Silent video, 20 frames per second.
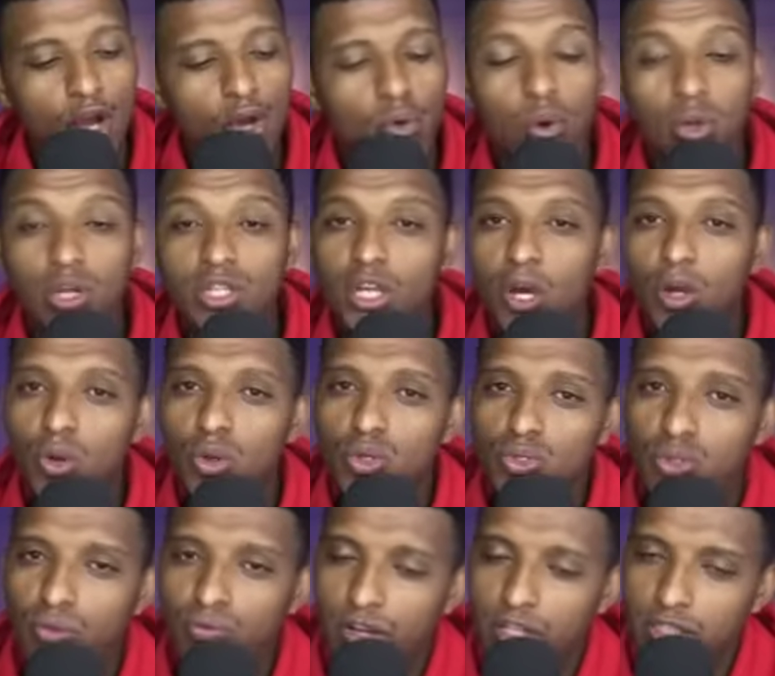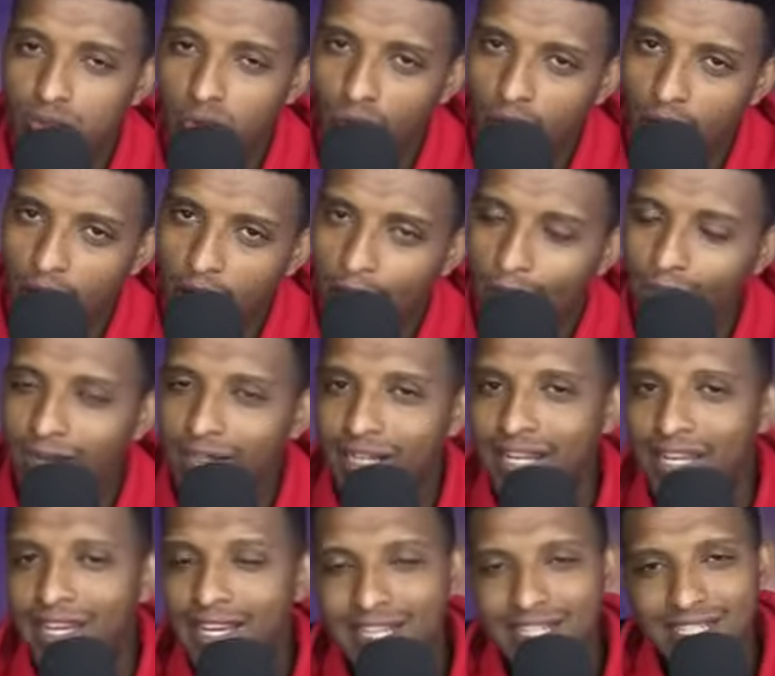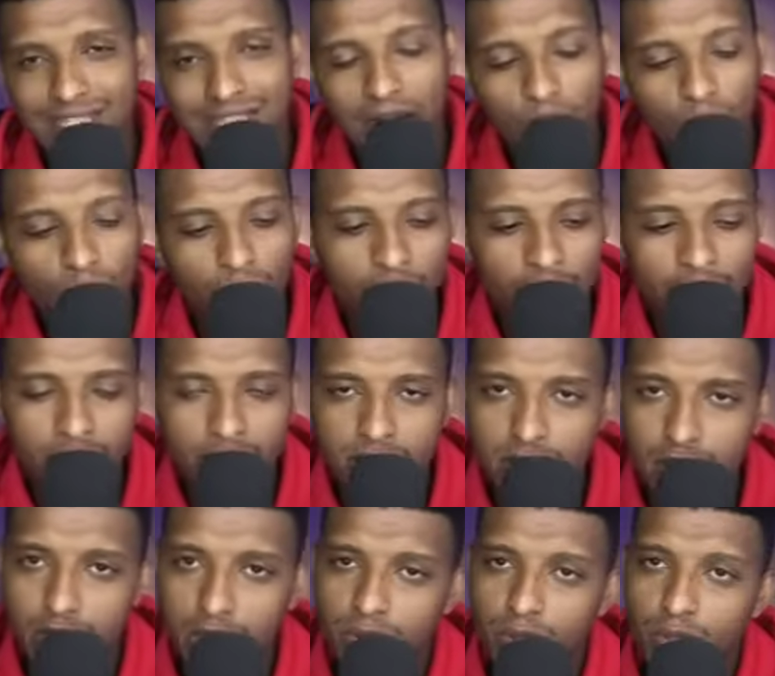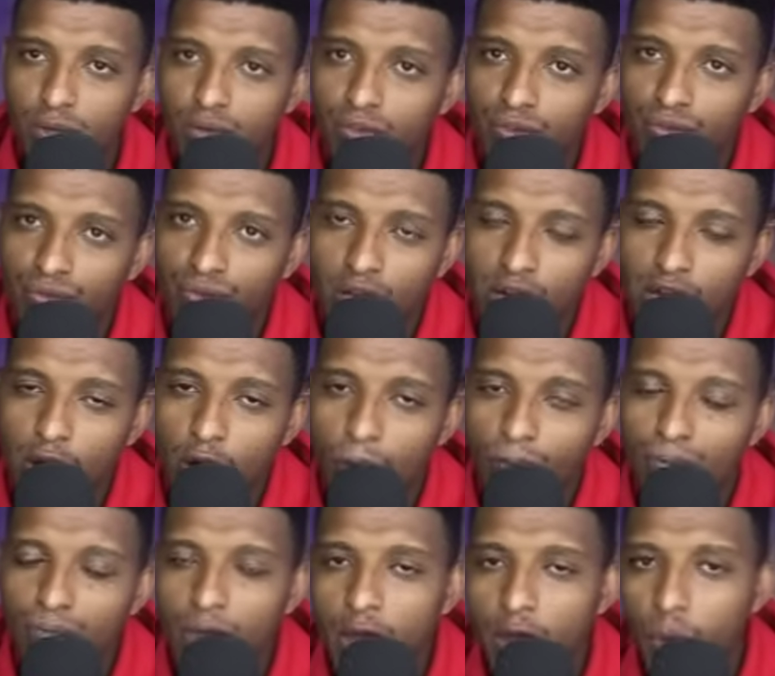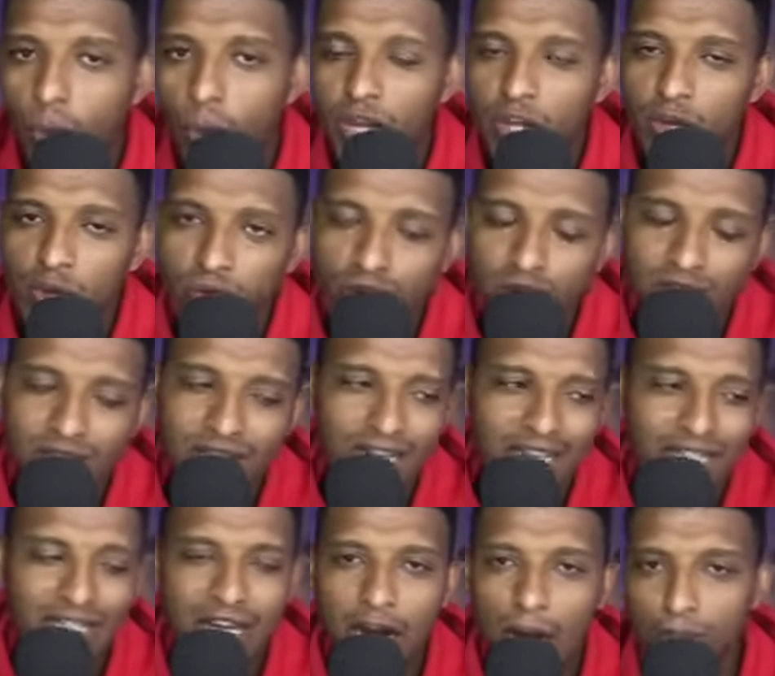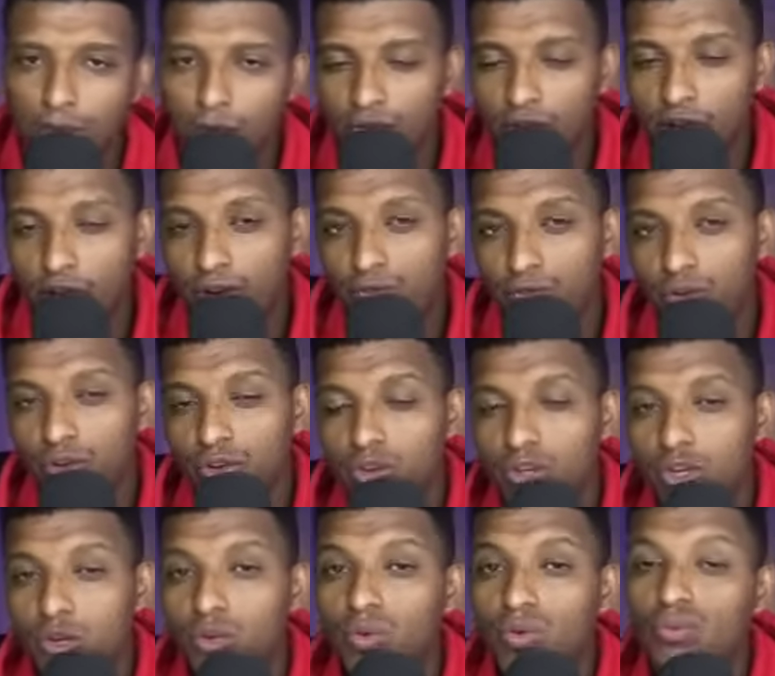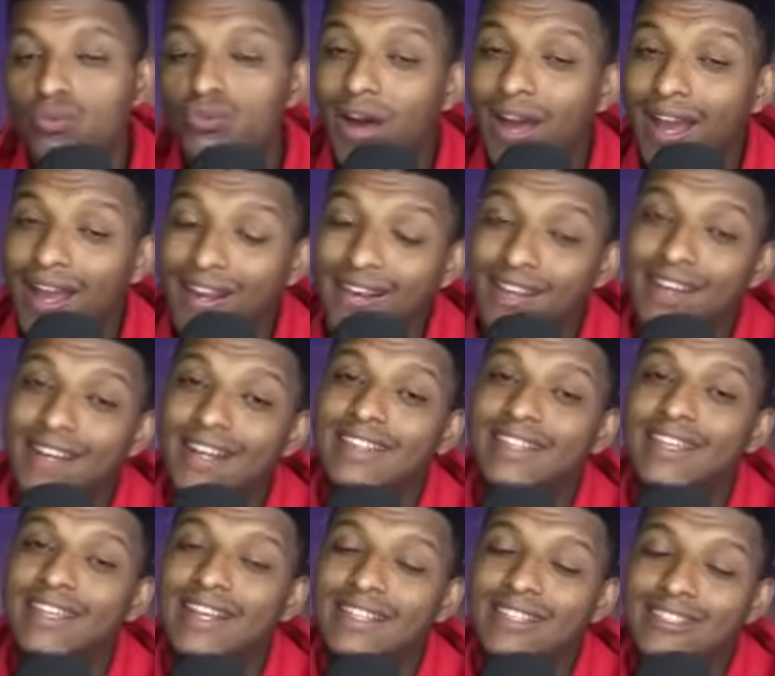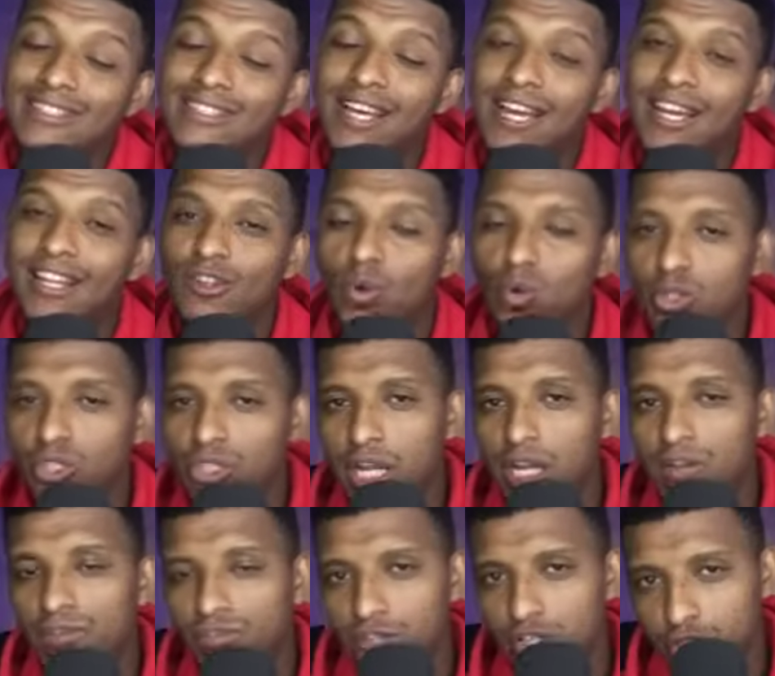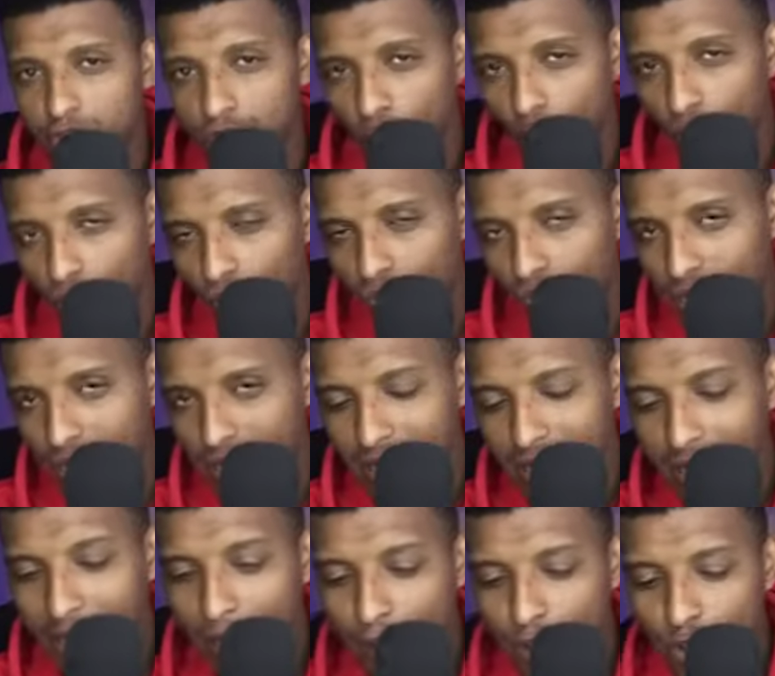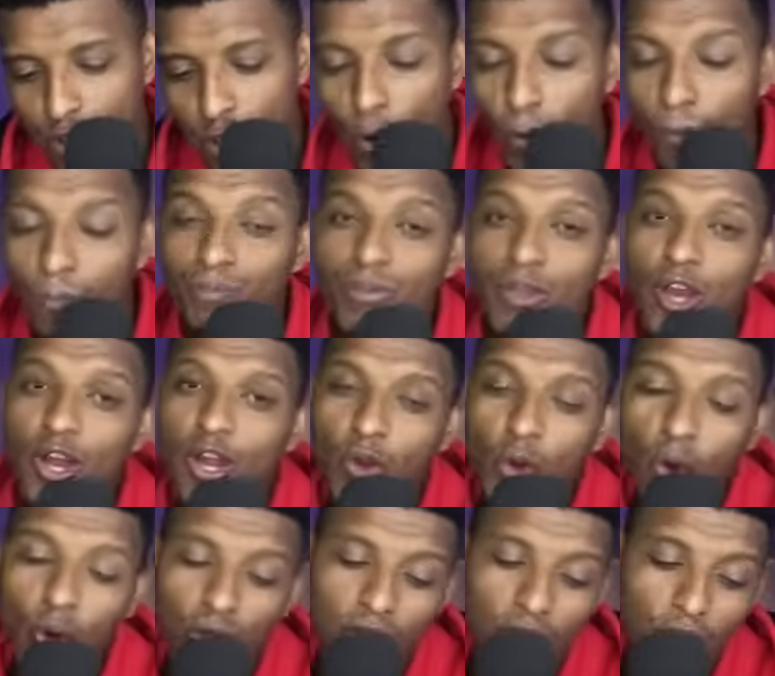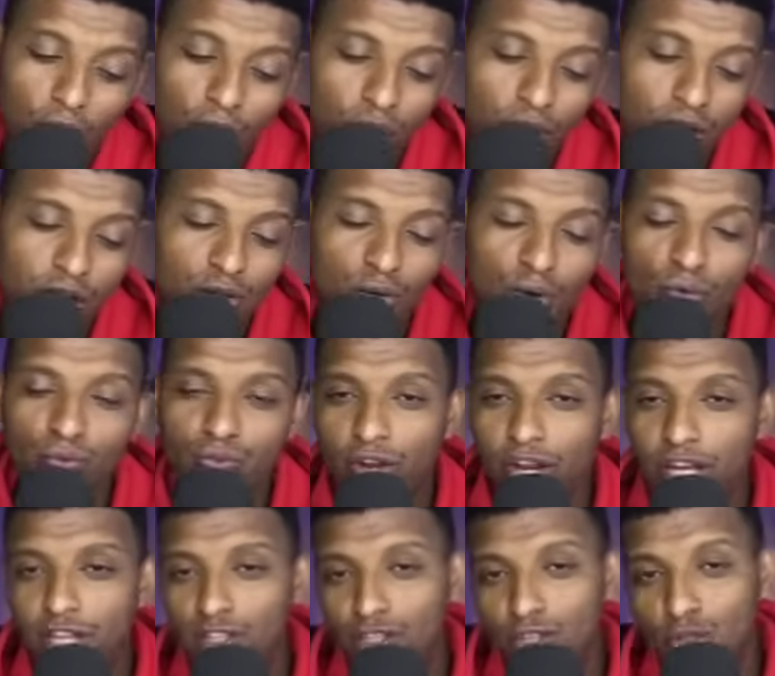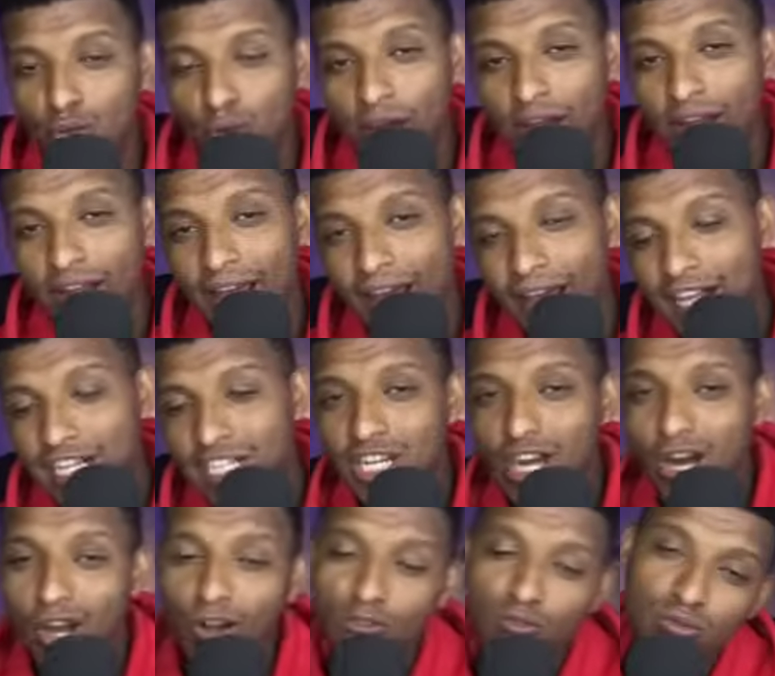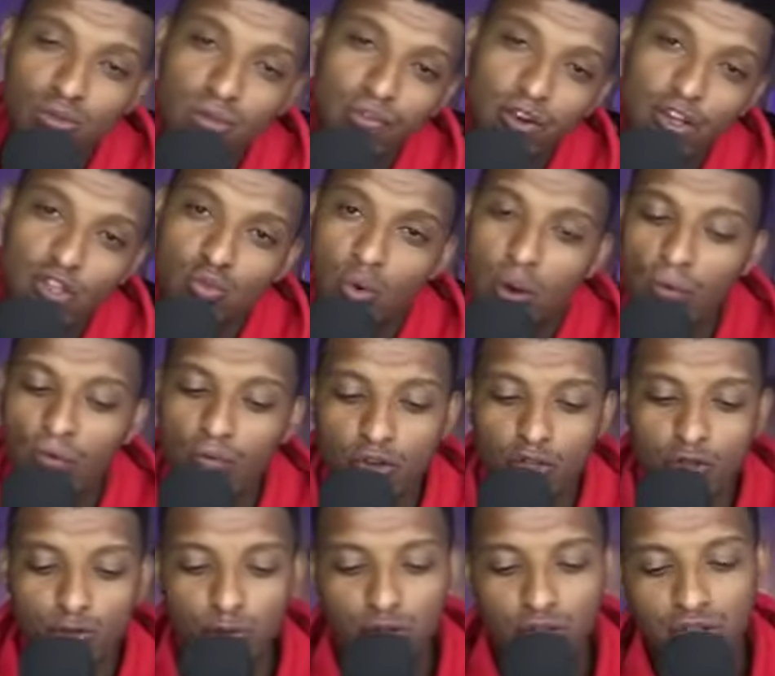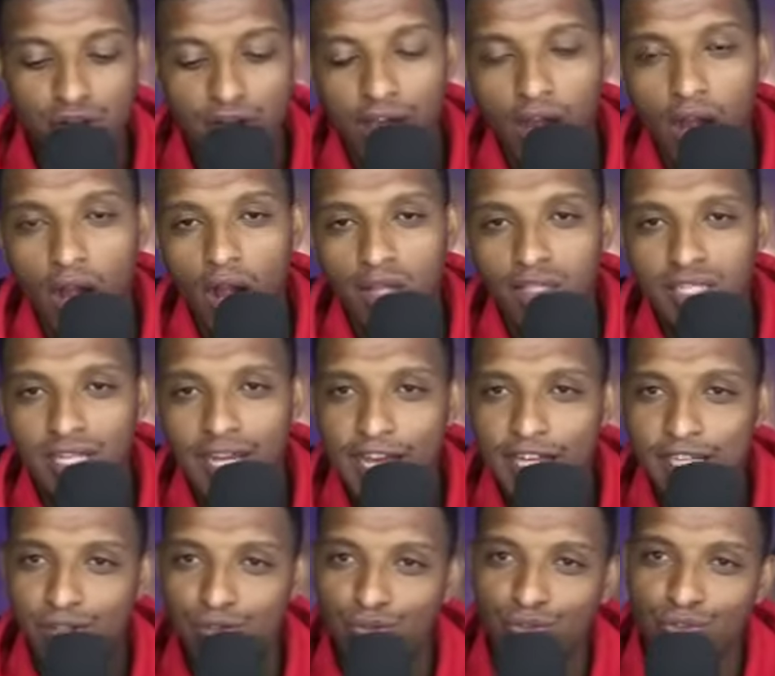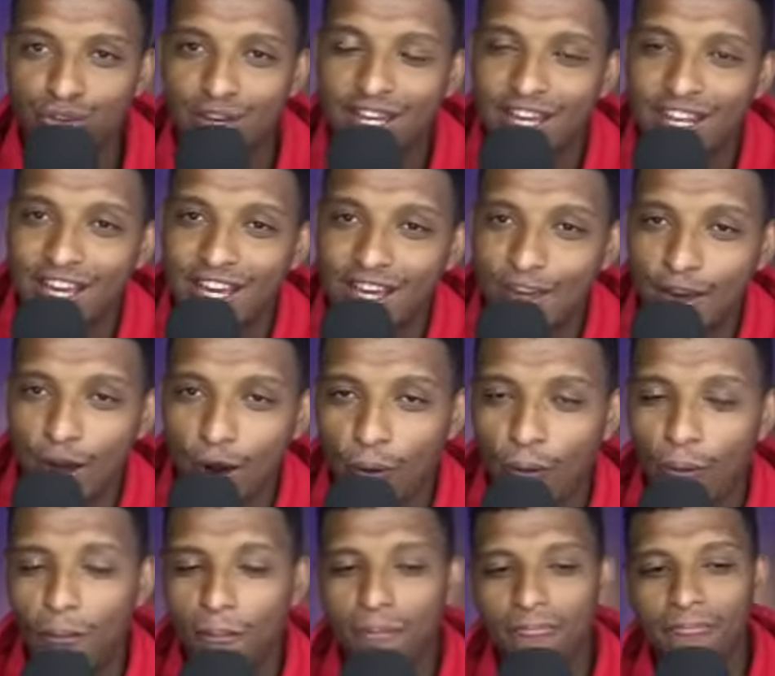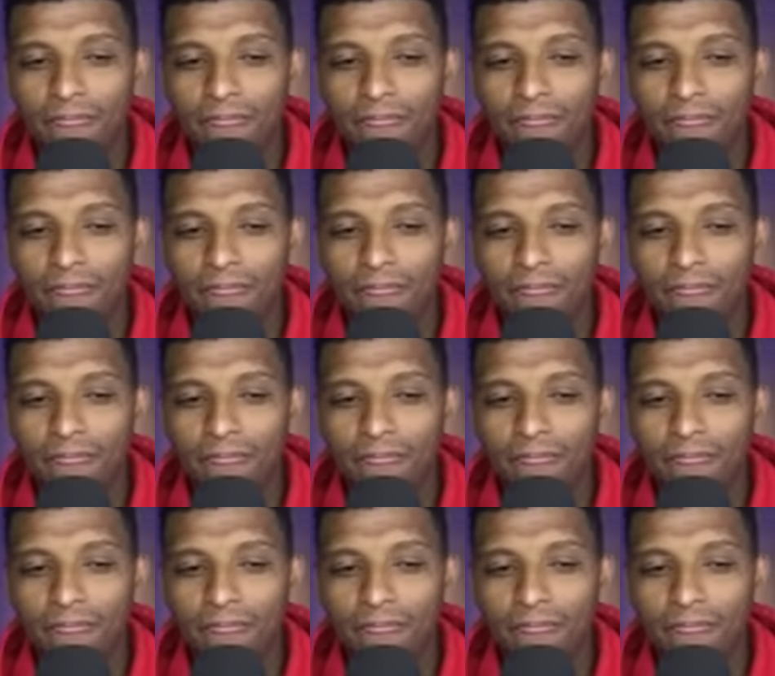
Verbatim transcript: Go and download SofaScore app. The link is down in the description of this video. When you use the link that I provided for you, you will find the latest and the original version of this app. So go and download it. Do not forget to do that. And shout out to SofaScore for sponsoring our today's video.